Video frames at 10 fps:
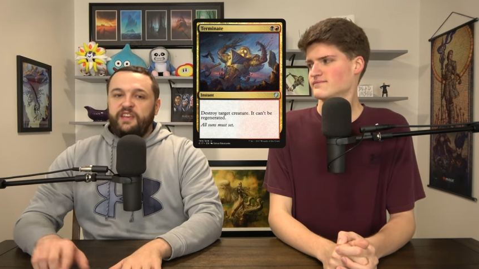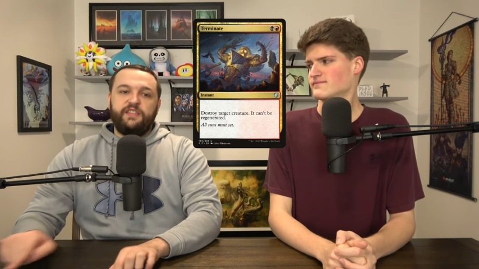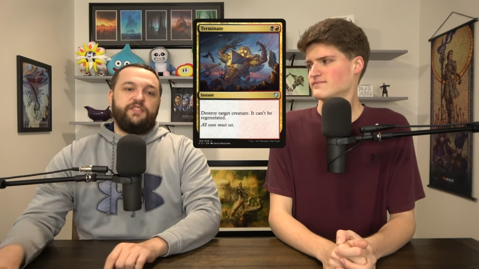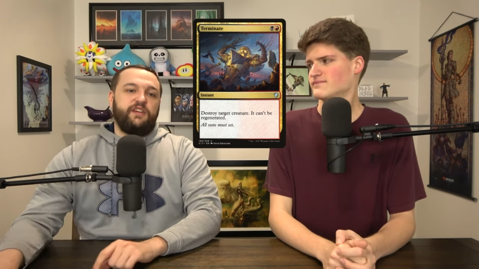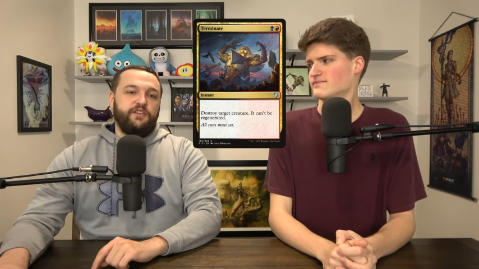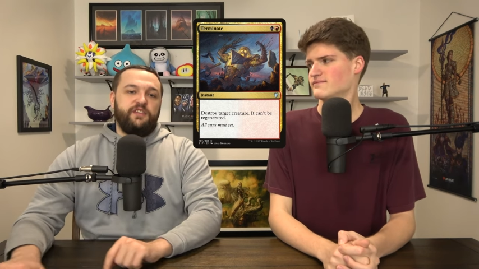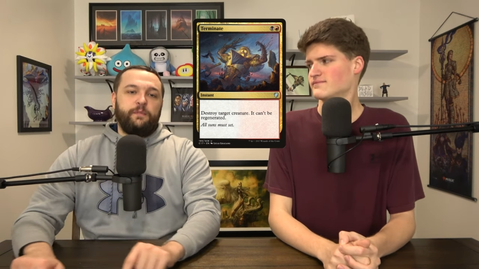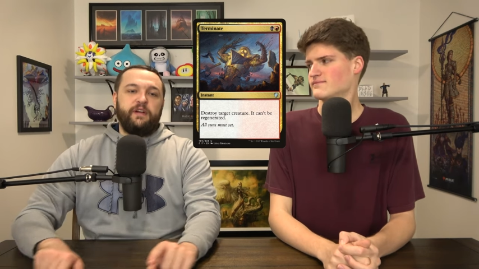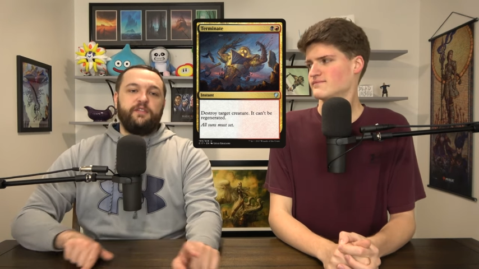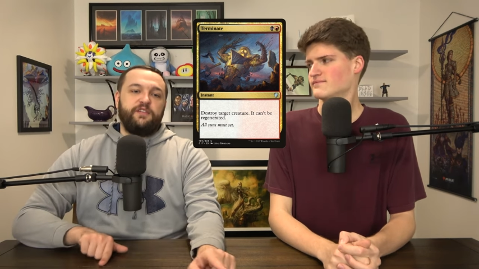Speaker 1: saying this card's
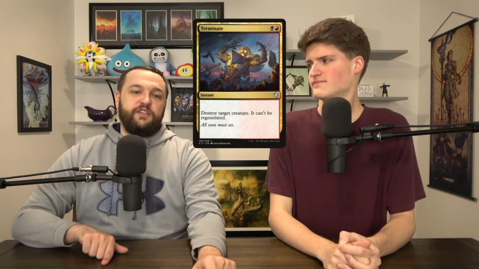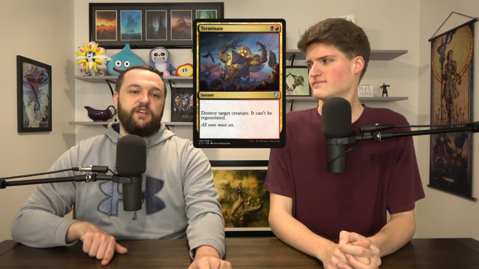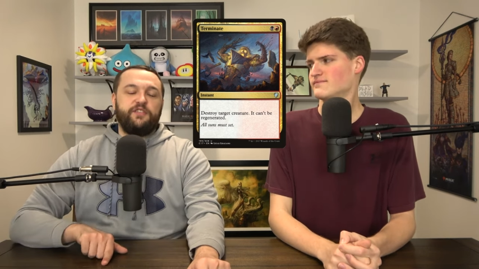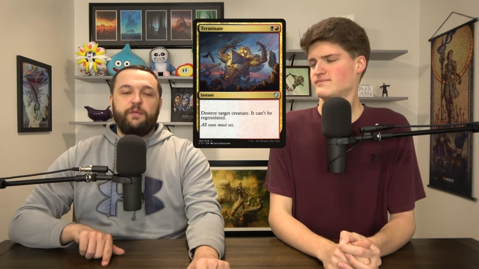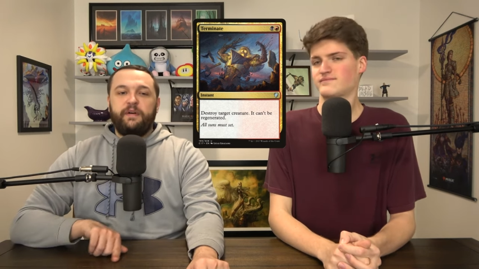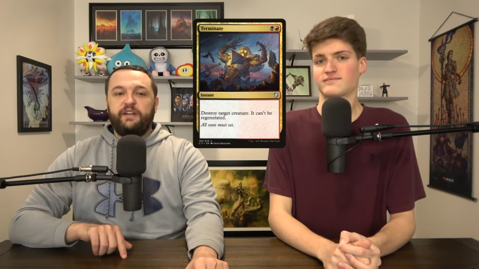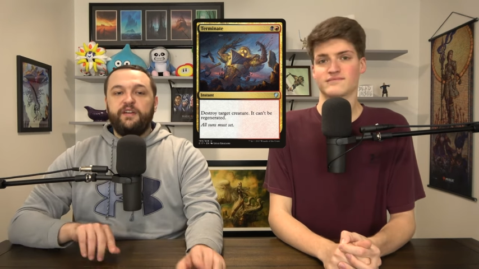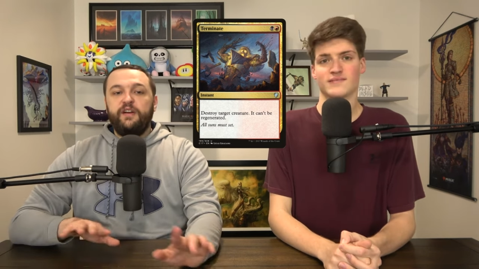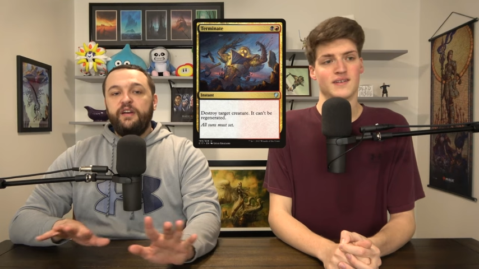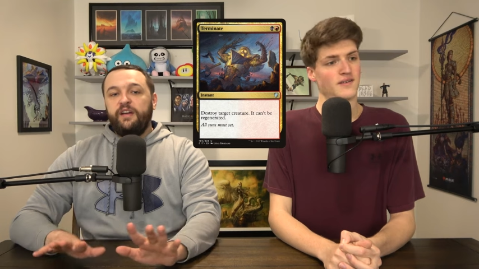not better, this card's not
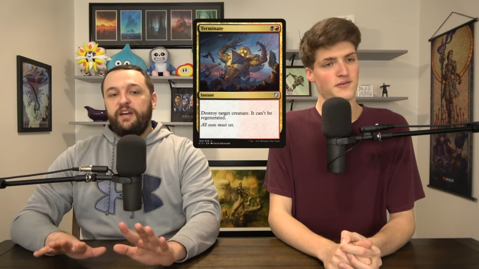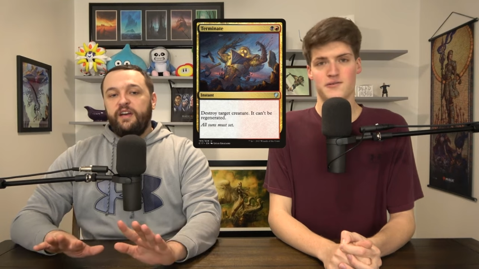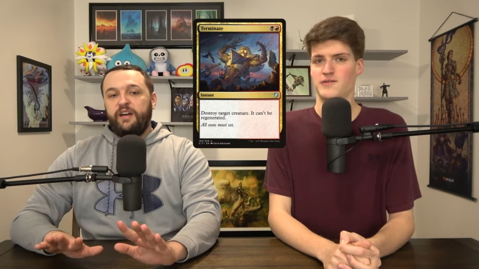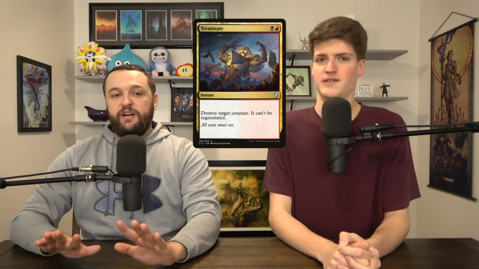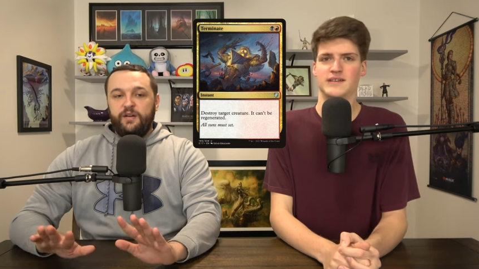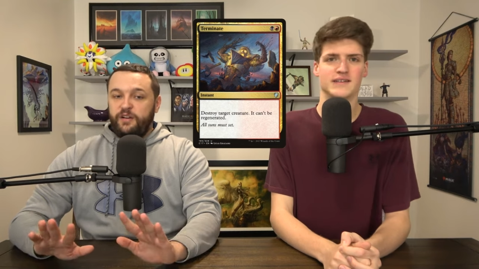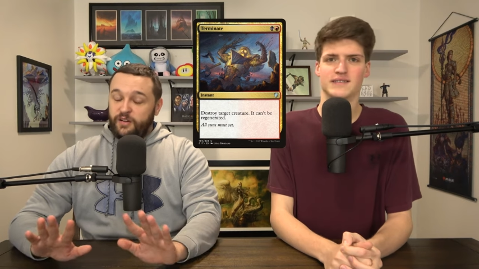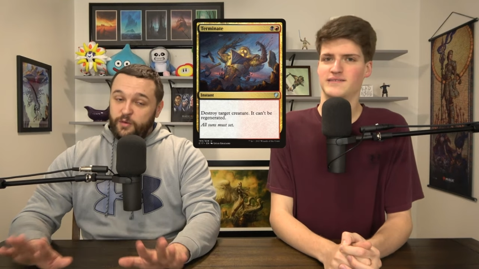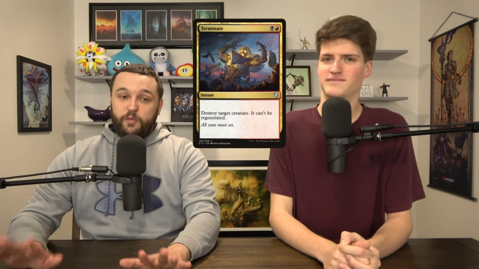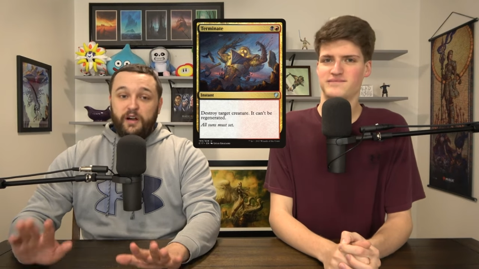better.
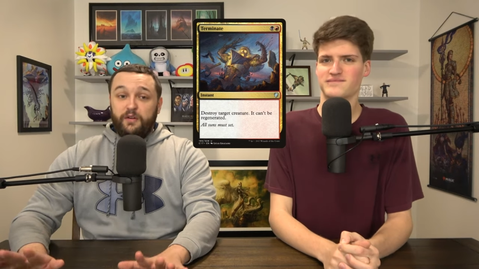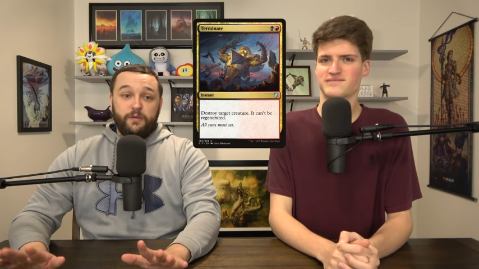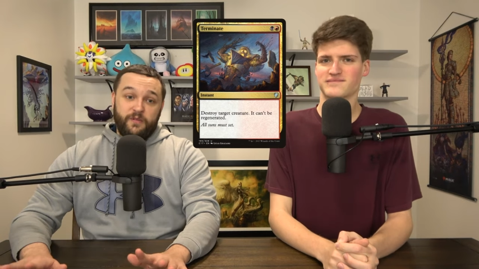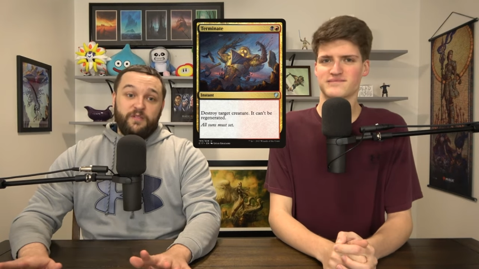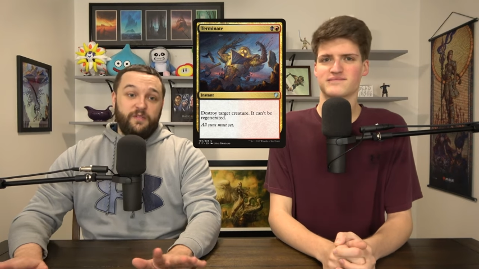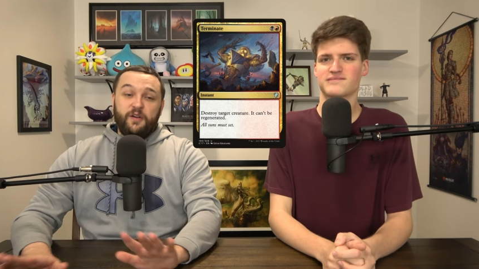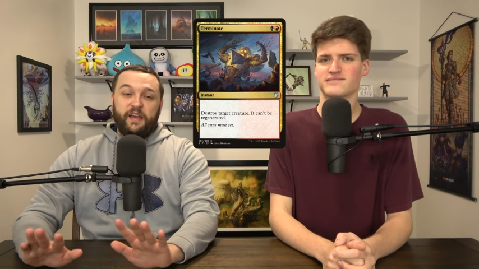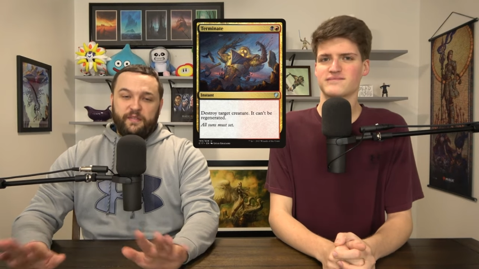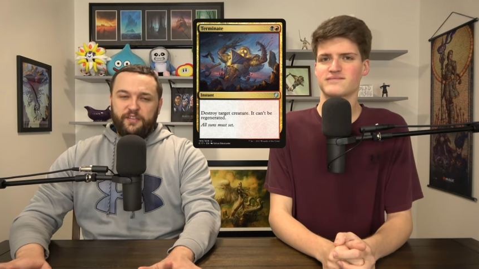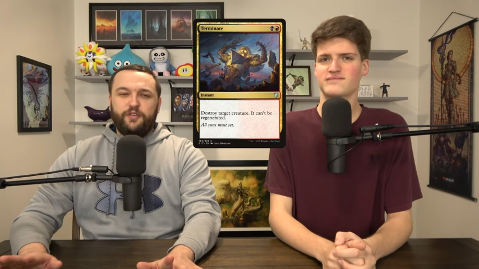While
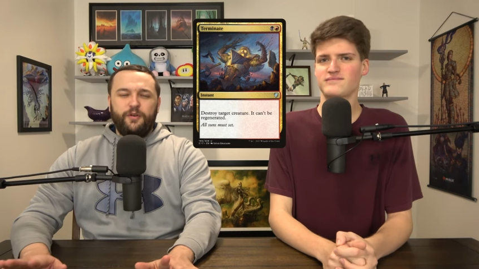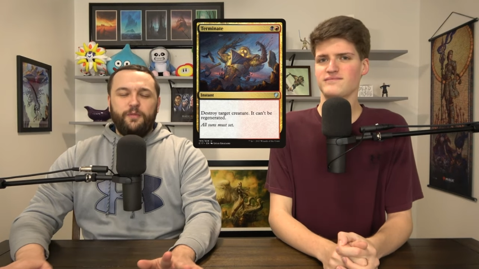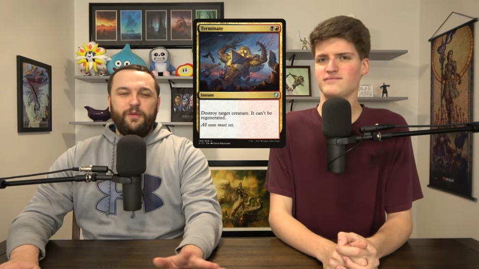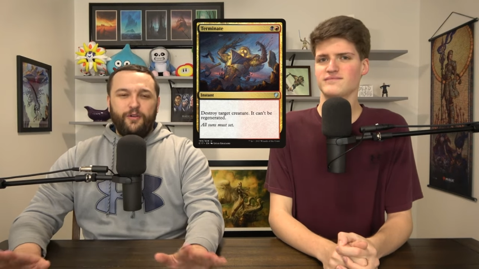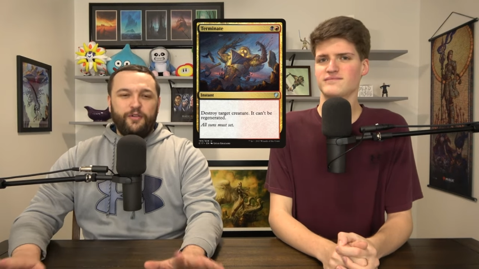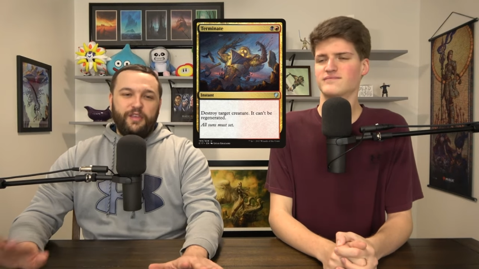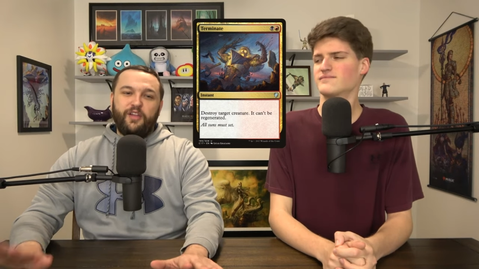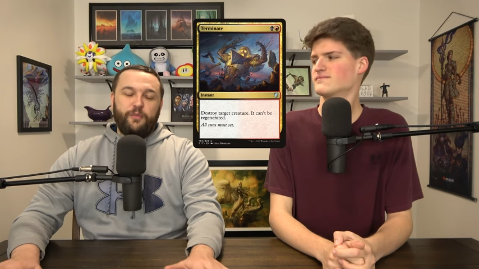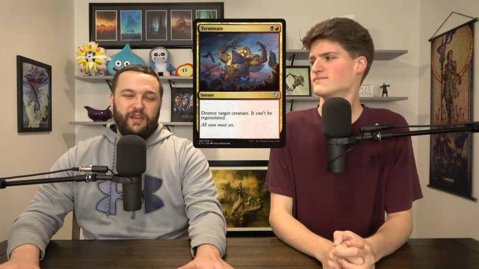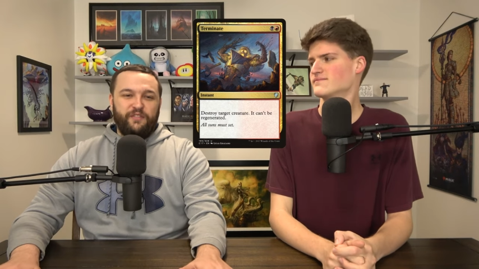okay, let's go over the
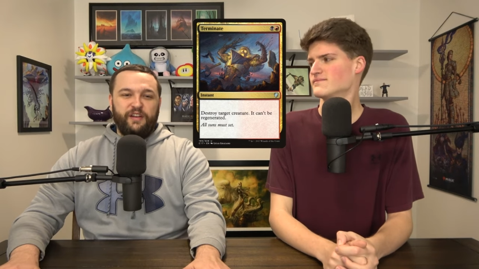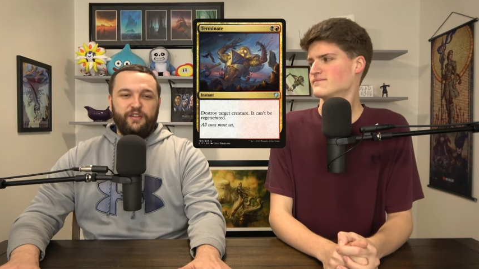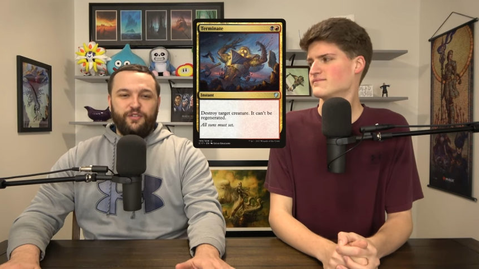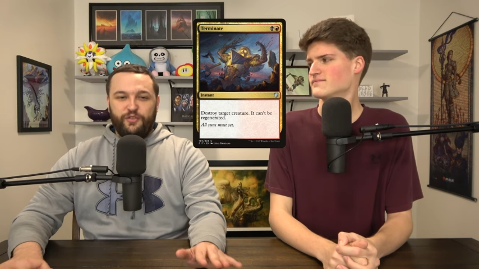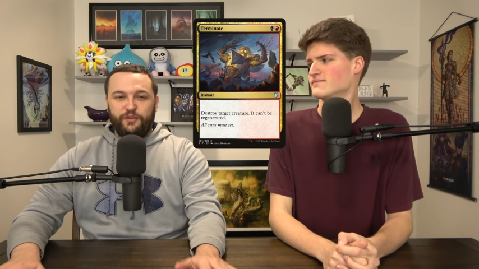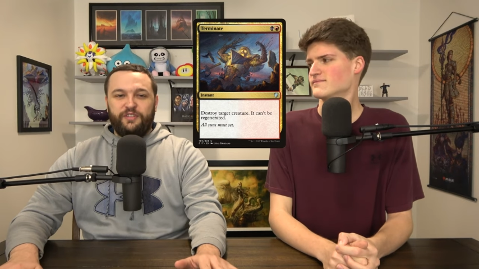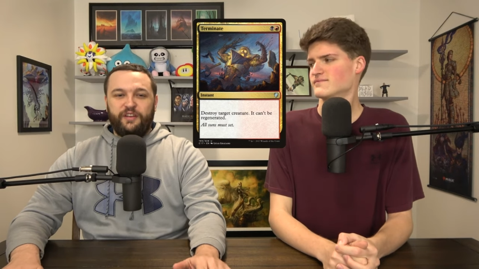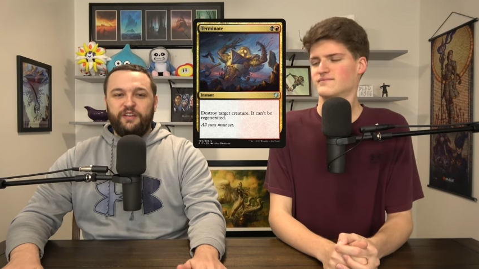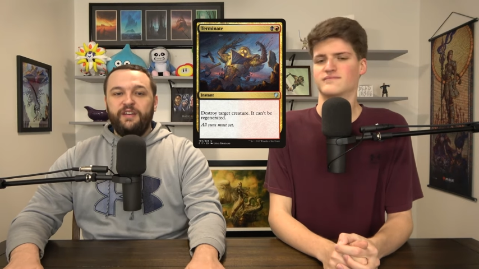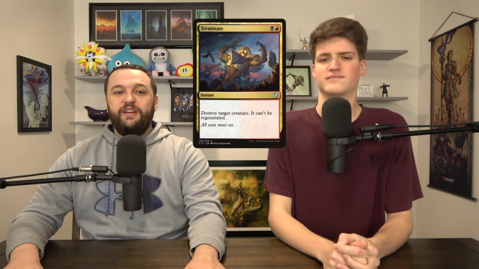other big offenders first
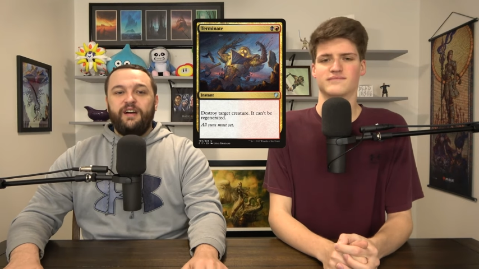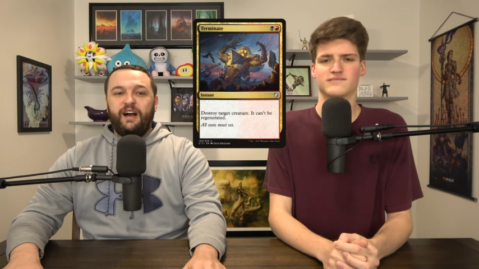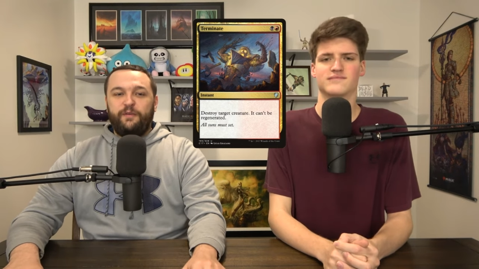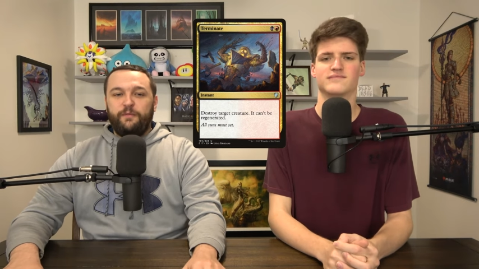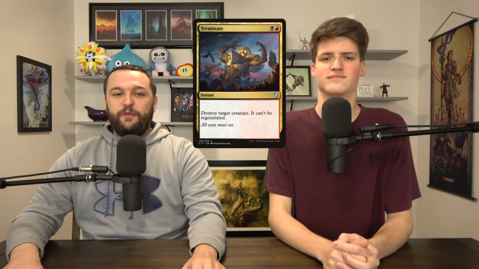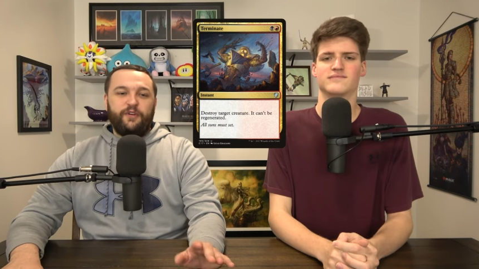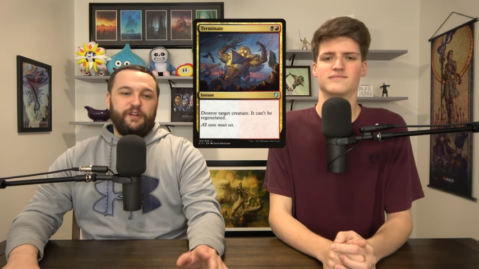here. Um, we've